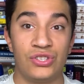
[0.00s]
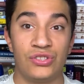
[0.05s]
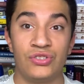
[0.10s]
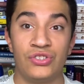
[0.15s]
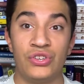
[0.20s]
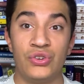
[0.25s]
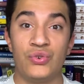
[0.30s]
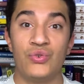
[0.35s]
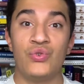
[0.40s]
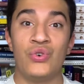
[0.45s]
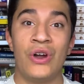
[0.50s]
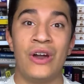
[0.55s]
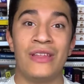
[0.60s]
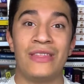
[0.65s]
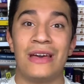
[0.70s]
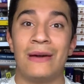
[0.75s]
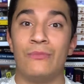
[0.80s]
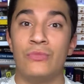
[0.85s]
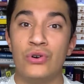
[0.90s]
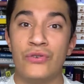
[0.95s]
to
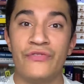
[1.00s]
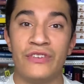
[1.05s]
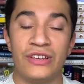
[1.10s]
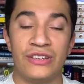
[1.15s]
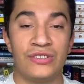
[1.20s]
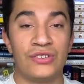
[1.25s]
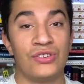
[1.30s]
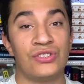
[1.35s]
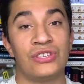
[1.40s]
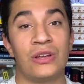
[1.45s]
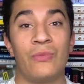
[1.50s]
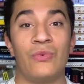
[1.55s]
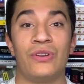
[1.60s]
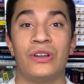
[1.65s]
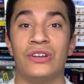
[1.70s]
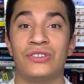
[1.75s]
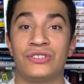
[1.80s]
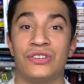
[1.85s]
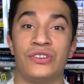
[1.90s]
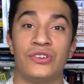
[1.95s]
that movie so someone
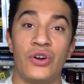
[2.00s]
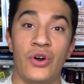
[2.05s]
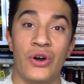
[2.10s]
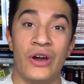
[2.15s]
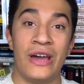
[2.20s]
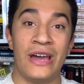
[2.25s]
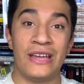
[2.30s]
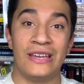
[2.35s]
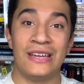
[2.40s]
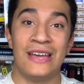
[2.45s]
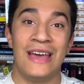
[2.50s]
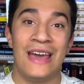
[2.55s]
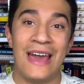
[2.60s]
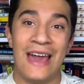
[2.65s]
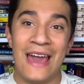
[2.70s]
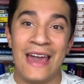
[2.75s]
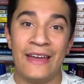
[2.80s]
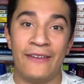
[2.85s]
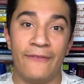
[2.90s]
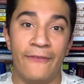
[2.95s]
else can go ahead
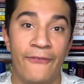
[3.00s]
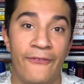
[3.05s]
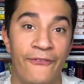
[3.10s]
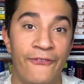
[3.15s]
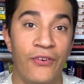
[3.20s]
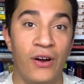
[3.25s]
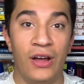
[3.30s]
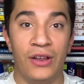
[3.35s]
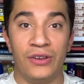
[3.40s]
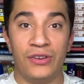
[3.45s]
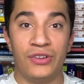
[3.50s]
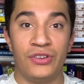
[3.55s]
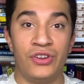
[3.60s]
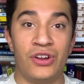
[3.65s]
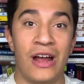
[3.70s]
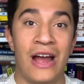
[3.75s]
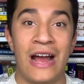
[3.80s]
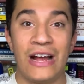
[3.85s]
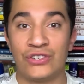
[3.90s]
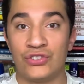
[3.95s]
and fund your
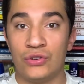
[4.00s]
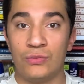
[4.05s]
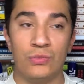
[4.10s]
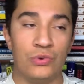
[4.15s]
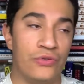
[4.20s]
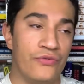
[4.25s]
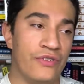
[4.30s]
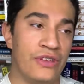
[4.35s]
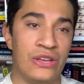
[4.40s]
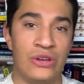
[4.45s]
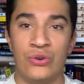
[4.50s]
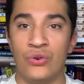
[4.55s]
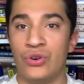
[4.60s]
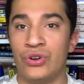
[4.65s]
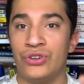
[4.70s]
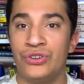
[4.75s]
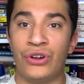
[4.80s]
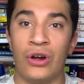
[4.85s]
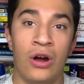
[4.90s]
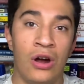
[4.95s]
actual movie or
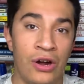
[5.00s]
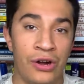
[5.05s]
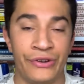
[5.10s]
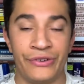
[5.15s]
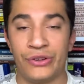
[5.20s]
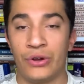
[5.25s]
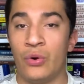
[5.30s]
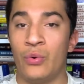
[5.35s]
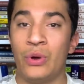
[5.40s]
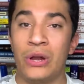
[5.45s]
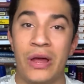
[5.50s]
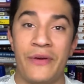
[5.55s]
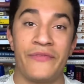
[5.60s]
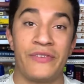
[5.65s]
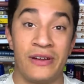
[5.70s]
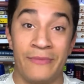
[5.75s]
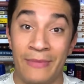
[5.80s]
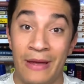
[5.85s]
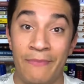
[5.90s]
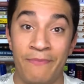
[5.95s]
your art or whatever
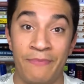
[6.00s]
it might